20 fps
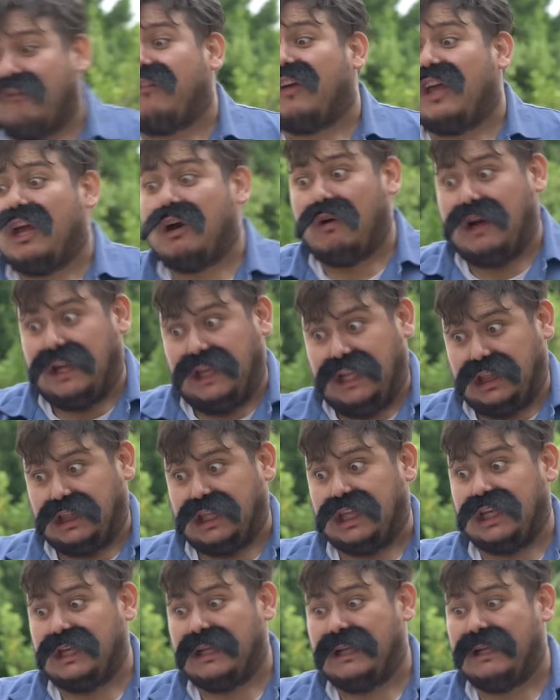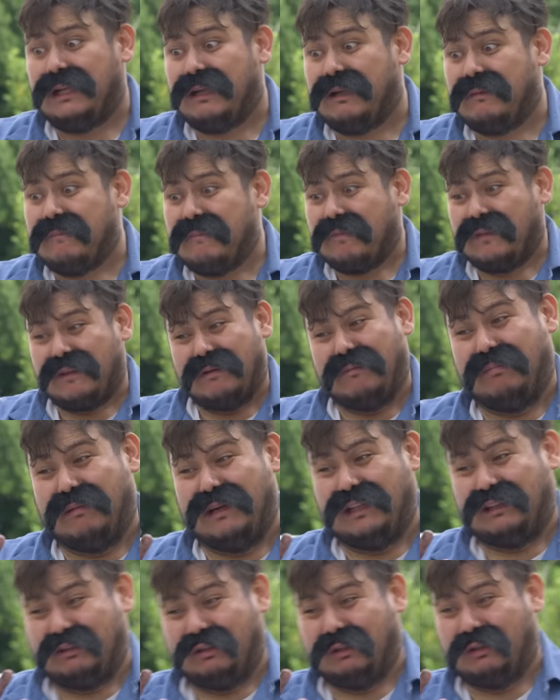feel anything.
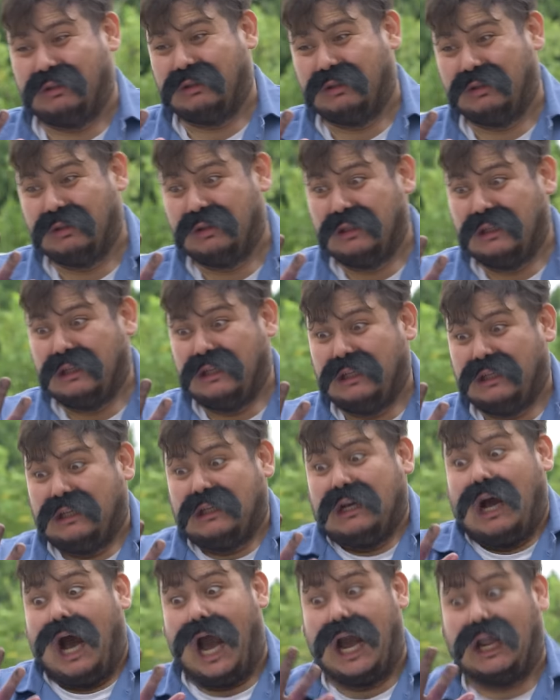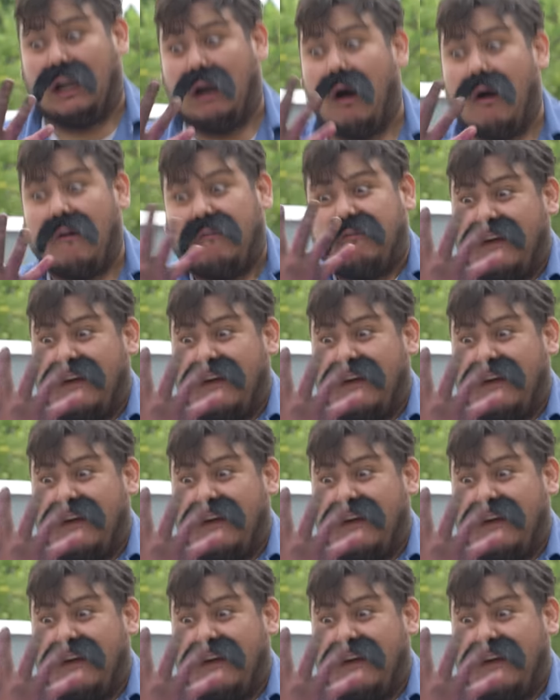But two, I don't